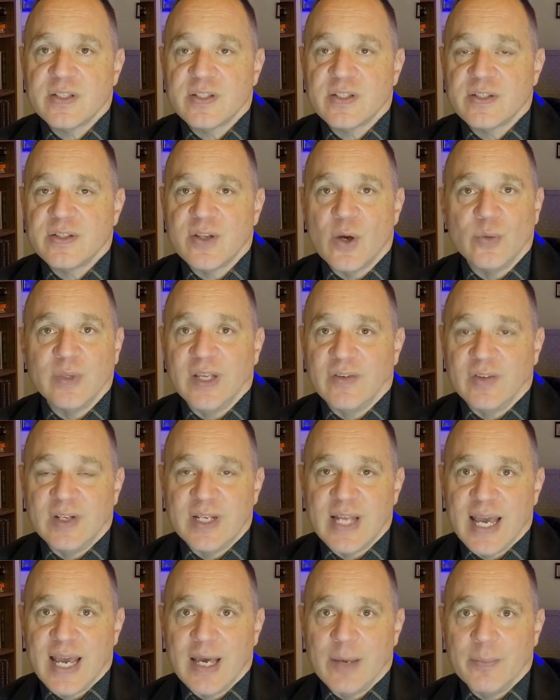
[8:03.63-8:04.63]
don't give a
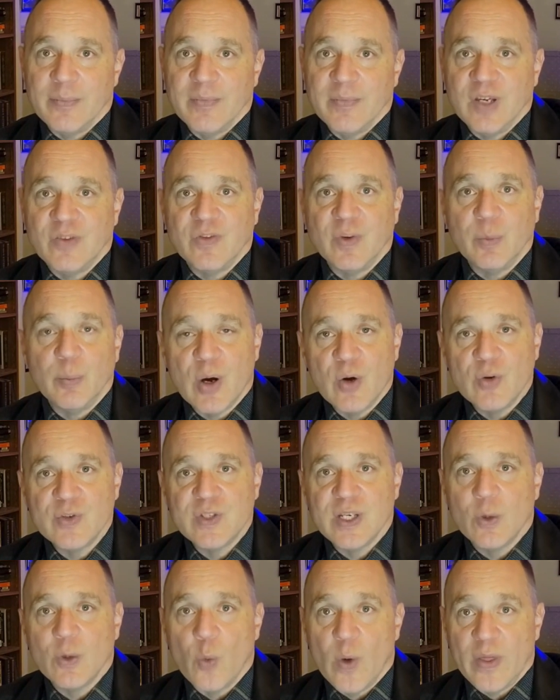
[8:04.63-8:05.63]
damn if
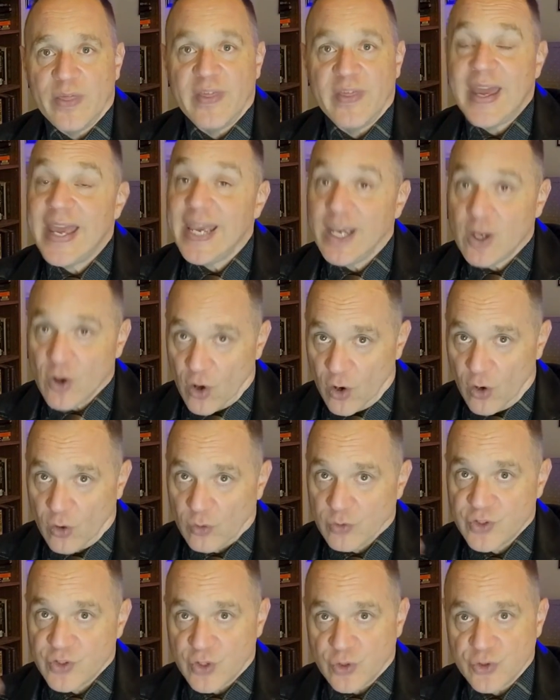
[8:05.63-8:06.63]
imposing what they call
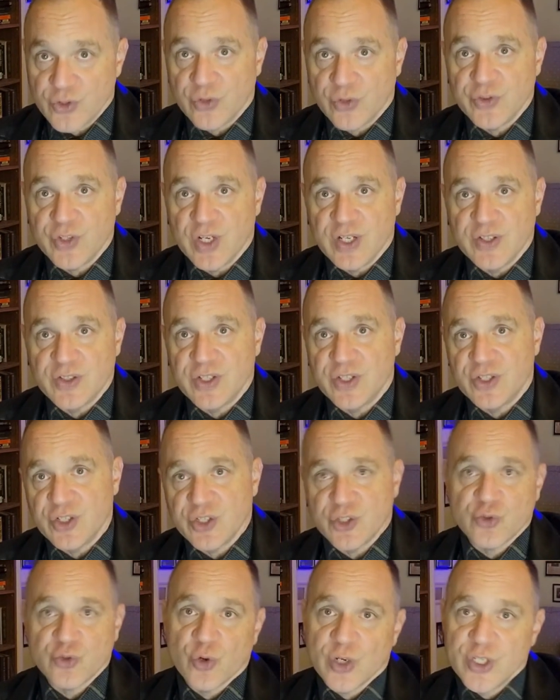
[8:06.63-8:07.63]
social justice
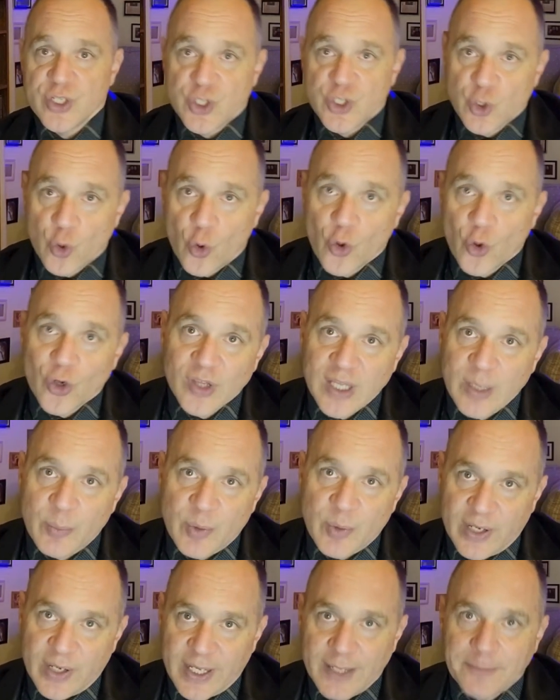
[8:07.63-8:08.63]
destroys your
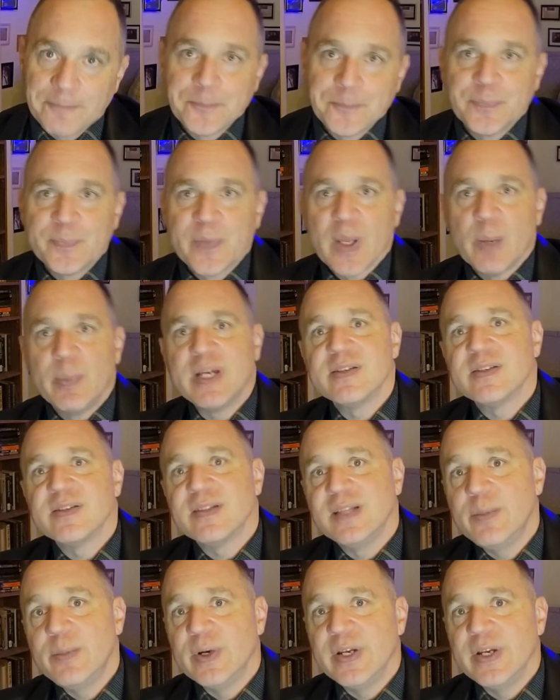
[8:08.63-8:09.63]
liberty, because
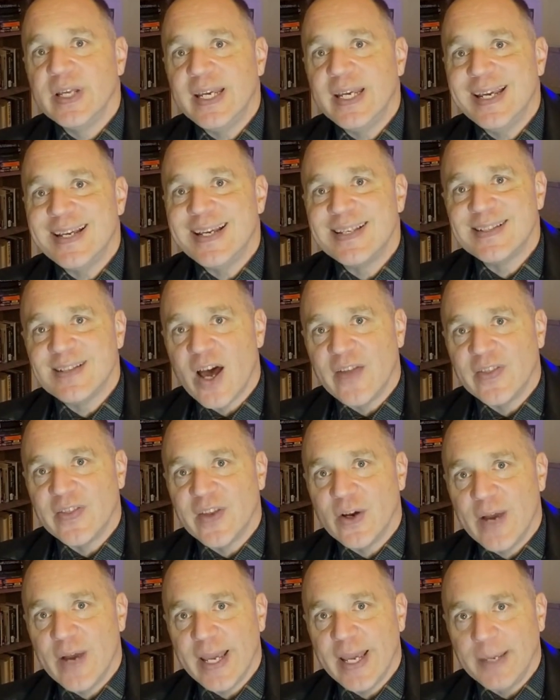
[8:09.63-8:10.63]
liberty is not
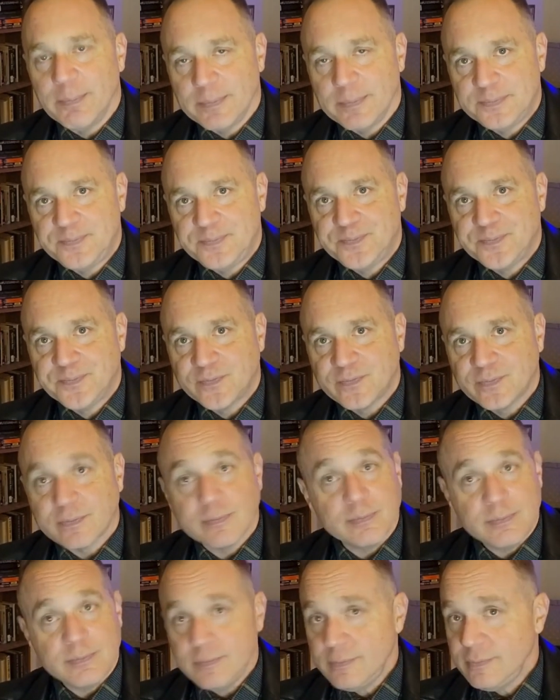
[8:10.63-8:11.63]
their aim.
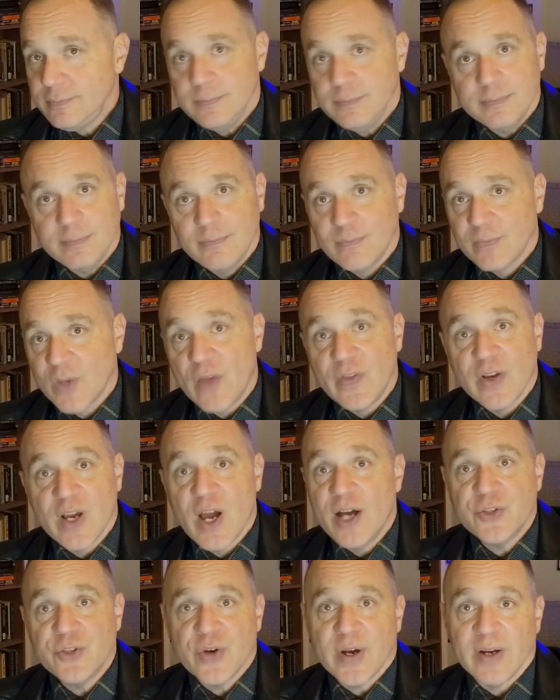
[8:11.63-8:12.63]
On the
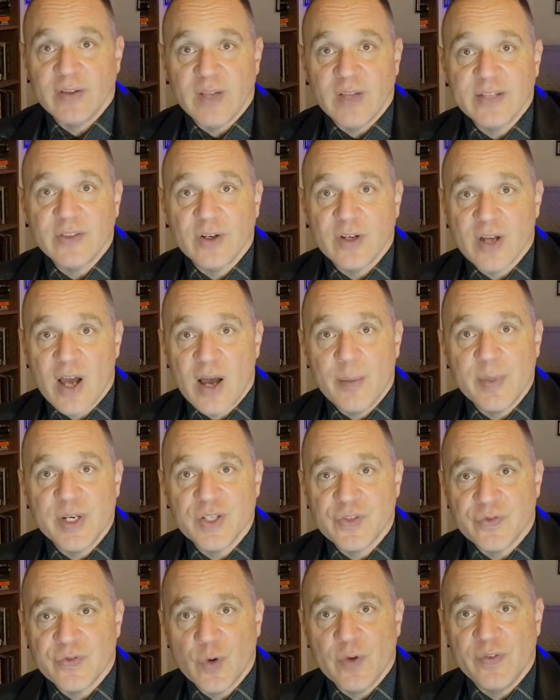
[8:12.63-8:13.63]
contrary, like their
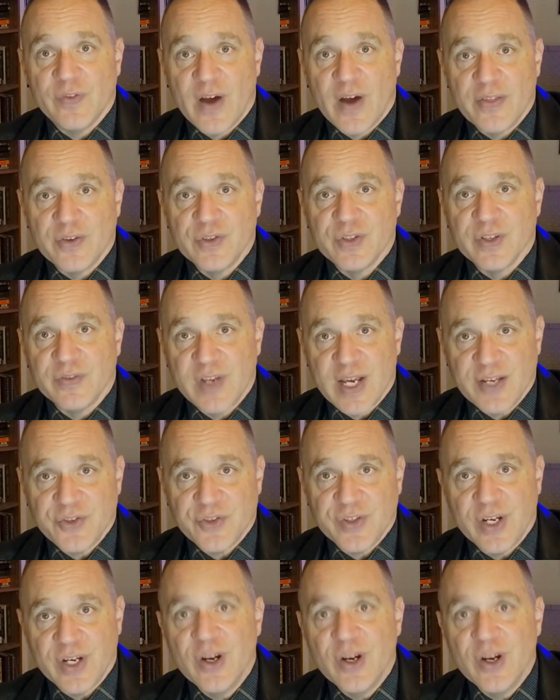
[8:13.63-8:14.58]
communist forefathers of yesteryear,